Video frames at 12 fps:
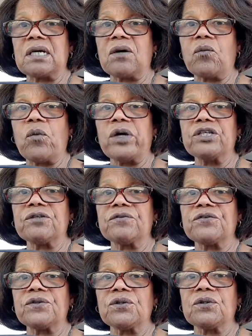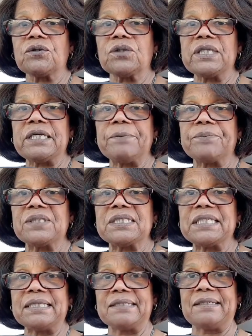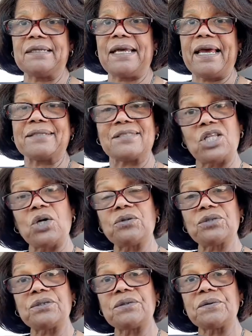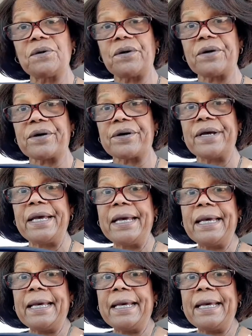wonderfully presented as those who are